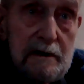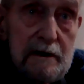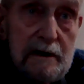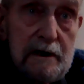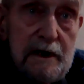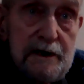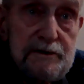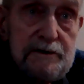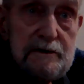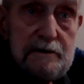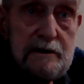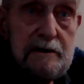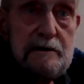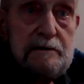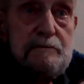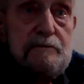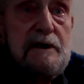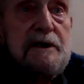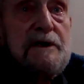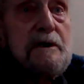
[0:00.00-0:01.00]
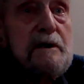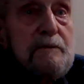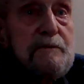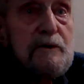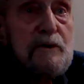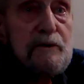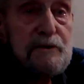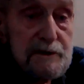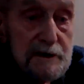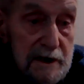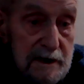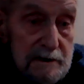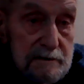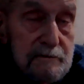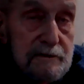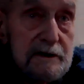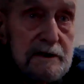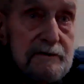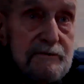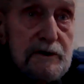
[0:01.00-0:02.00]
and the gun went up or down
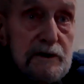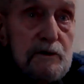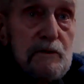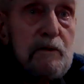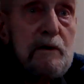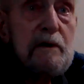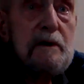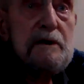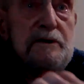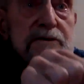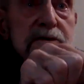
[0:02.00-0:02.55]
wherever you was.